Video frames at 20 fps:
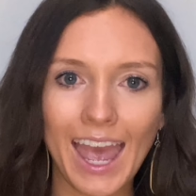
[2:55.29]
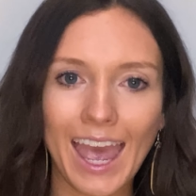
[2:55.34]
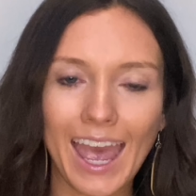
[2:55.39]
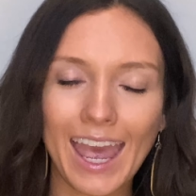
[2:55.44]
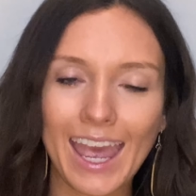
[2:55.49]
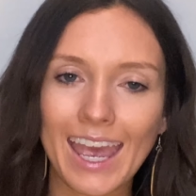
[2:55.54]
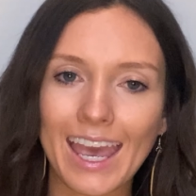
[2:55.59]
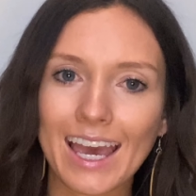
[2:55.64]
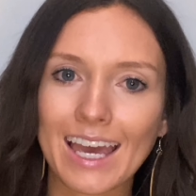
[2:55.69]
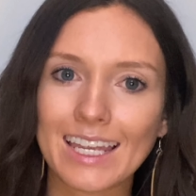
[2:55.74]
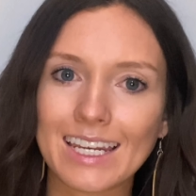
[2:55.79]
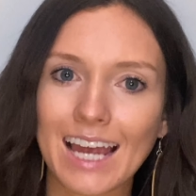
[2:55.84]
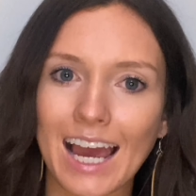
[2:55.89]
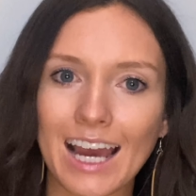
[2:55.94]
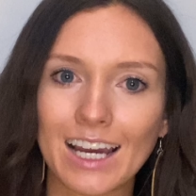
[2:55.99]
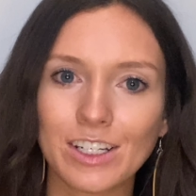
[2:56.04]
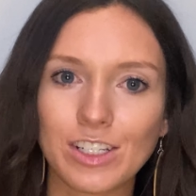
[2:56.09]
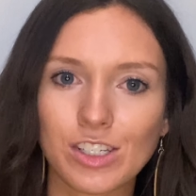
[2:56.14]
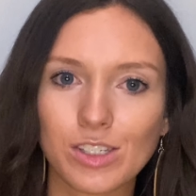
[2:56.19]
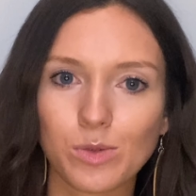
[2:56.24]
and
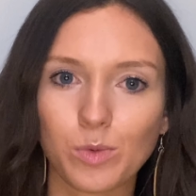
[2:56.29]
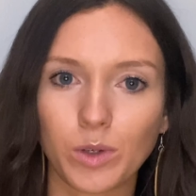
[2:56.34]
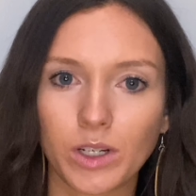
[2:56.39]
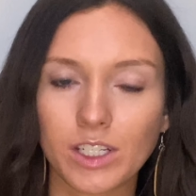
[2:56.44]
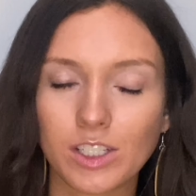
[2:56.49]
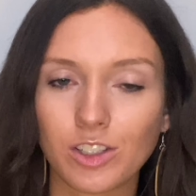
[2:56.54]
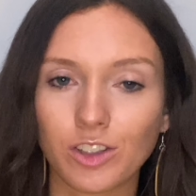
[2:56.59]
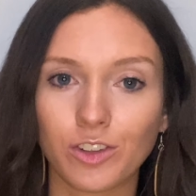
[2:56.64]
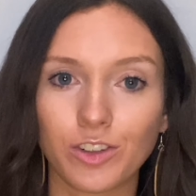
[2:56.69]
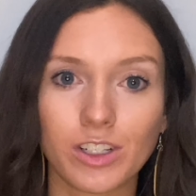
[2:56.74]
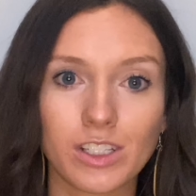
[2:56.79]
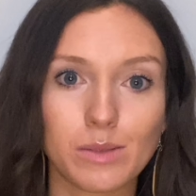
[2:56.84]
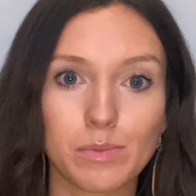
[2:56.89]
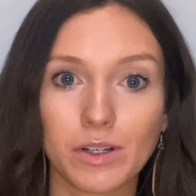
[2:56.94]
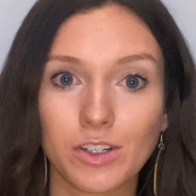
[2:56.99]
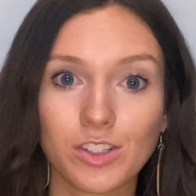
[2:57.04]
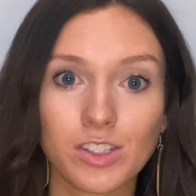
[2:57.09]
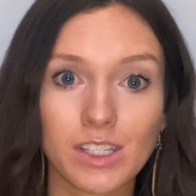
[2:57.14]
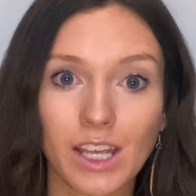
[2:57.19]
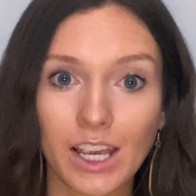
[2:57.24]
I just wanted to learn as
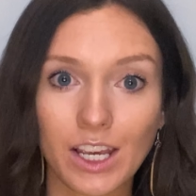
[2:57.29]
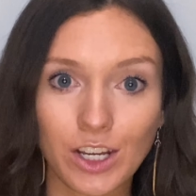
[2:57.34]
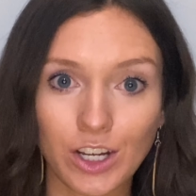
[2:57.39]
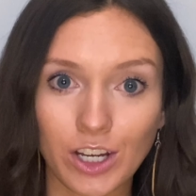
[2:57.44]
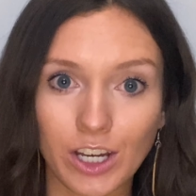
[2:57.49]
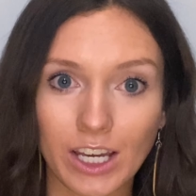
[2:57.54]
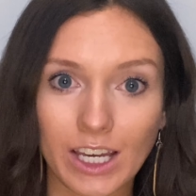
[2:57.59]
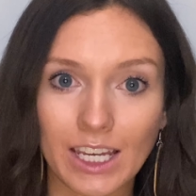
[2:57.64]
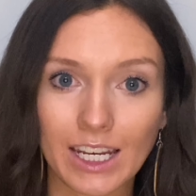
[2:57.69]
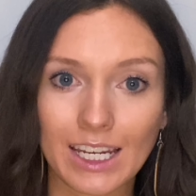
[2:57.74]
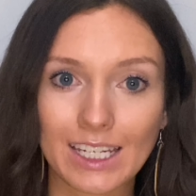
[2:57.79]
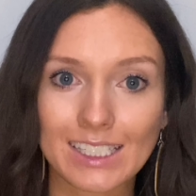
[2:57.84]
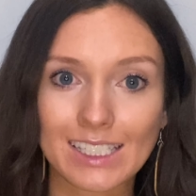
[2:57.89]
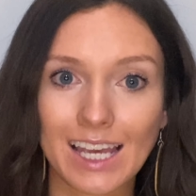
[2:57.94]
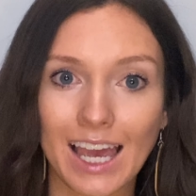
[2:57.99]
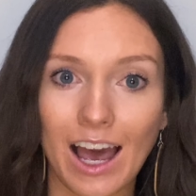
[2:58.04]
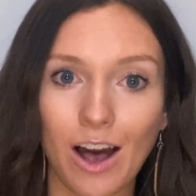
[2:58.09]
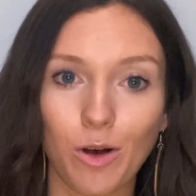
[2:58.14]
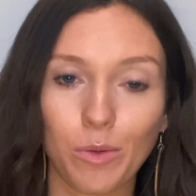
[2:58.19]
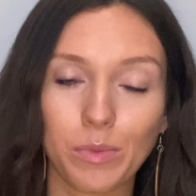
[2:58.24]
much as I could to
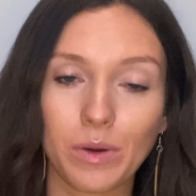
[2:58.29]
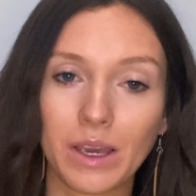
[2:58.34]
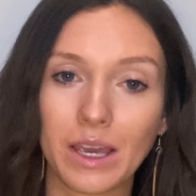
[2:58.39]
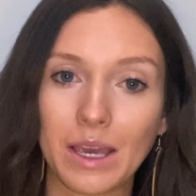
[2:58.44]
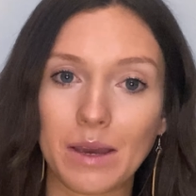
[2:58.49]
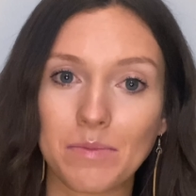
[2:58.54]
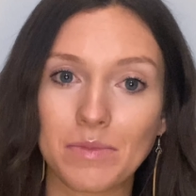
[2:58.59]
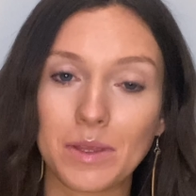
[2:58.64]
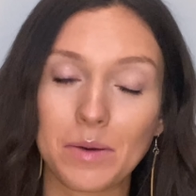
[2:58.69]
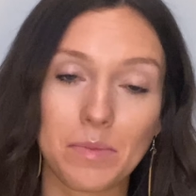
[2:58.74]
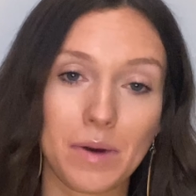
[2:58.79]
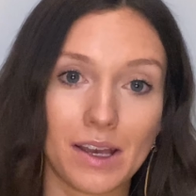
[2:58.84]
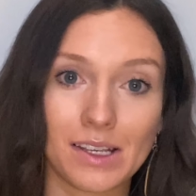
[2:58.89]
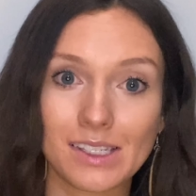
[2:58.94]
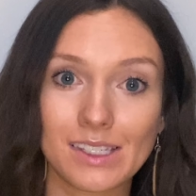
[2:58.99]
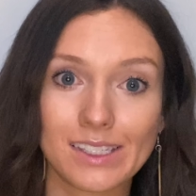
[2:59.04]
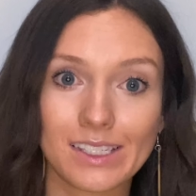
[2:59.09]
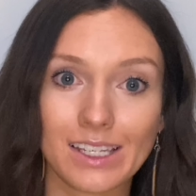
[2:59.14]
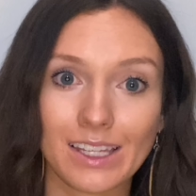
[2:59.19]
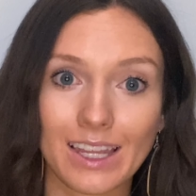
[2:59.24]
help him the
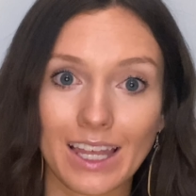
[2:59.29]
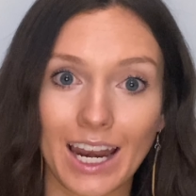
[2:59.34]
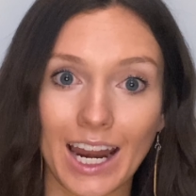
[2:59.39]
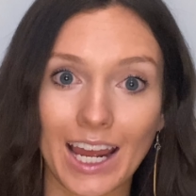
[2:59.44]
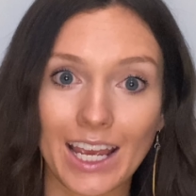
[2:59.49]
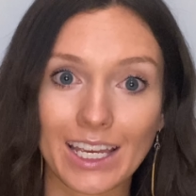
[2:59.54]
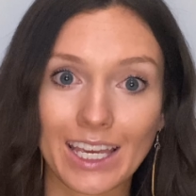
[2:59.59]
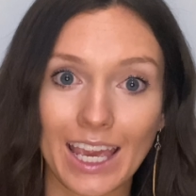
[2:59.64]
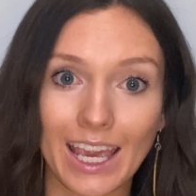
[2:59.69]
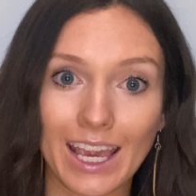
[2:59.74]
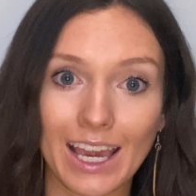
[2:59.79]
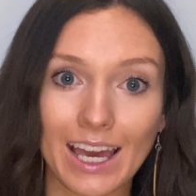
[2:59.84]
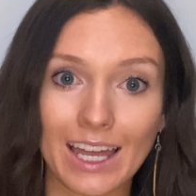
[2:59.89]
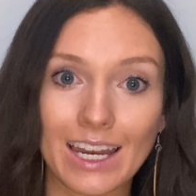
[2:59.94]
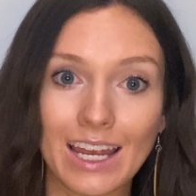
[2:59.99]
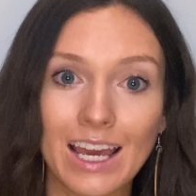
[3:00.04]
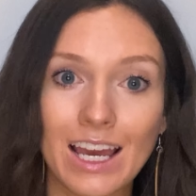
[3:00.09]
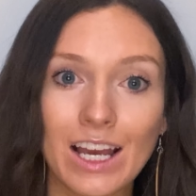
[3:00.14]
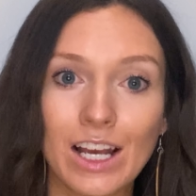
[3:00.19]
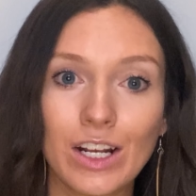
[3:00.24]
best that I can.
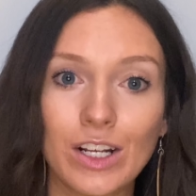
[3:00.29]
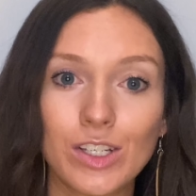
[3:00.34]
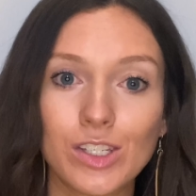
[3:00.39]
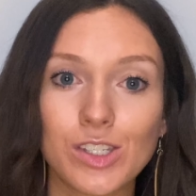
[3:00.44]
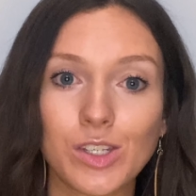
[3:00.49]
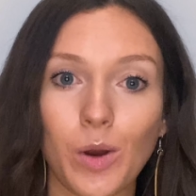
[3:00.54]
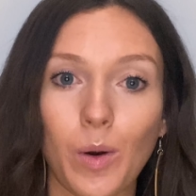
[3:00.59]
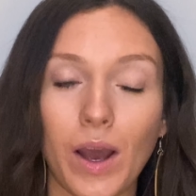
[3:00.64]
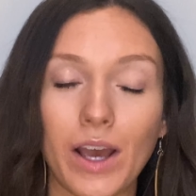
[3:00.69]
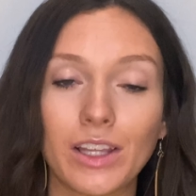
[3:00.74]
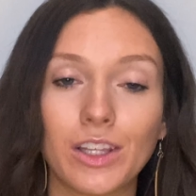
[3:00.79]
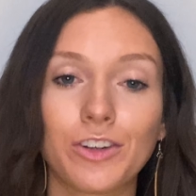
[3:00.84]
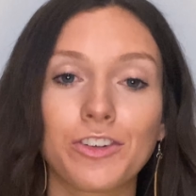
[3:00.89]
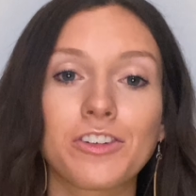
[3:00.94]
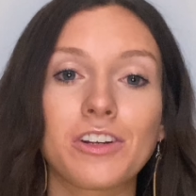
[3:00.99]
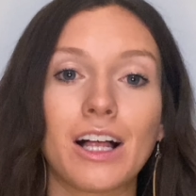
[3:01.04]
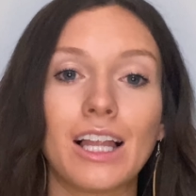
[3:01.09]
So I learned a